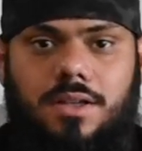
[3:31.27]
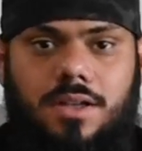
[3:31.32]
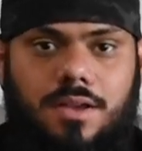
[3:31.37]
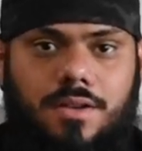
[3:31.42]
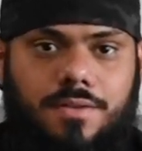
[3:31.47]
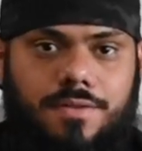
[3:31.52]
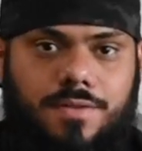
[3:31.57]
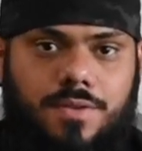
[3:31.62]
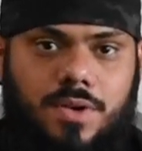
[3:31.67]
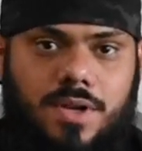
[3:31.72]

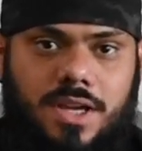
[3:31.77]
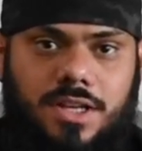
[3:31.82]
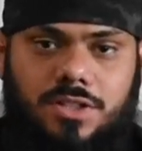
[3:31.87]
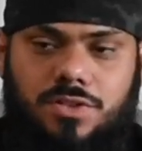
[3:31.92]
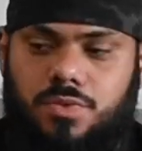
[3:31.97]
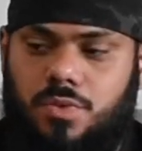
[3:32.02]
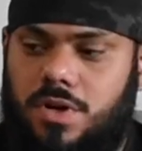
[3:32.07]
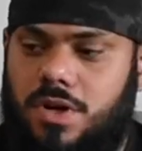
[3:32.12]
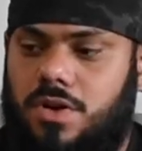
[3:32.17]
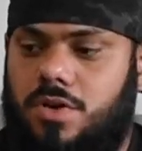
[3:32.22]
If you
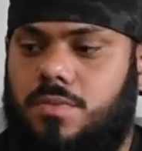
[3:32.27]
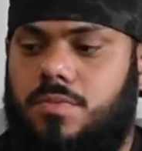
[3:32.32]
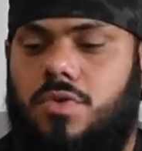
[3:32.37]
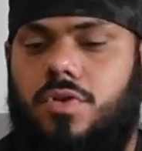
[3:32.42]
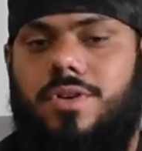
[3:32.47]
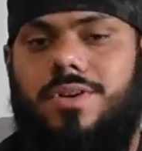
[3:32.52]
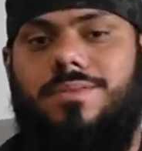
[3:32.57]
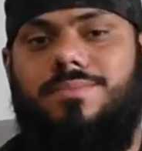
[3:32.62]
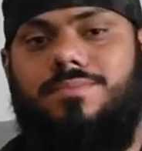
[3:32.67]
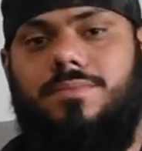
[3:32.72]
guys want to know
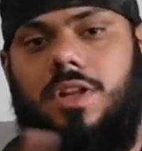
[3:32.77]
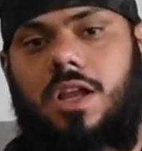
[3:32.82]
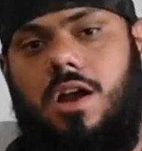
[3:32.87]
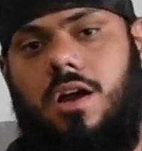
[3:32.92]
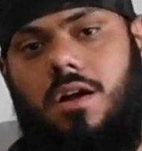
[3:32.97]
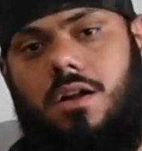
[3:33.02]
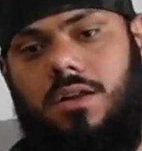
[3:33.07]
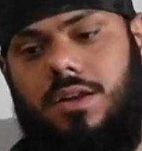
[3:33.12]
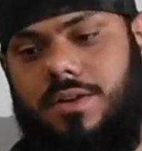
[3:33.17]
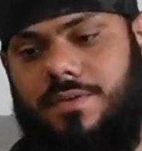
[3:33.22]
more, I'll